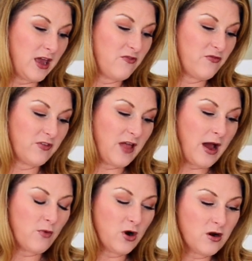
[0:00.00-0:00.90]
a
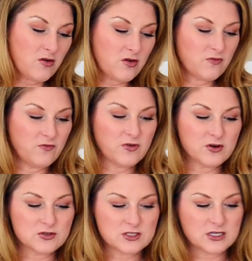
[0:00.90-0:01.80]
flour
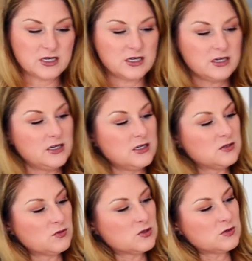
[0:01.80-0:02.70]
versus,
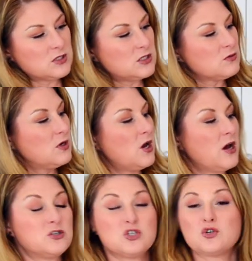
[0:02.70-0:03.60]
which one is this one?
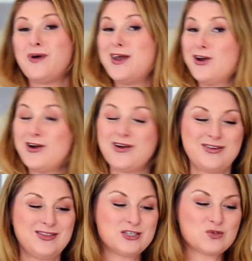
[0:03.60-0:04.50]
Uh, just Quaker.
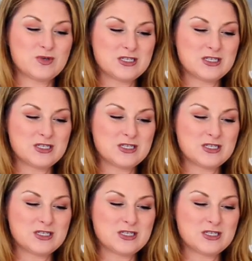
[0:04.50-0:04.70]
This one's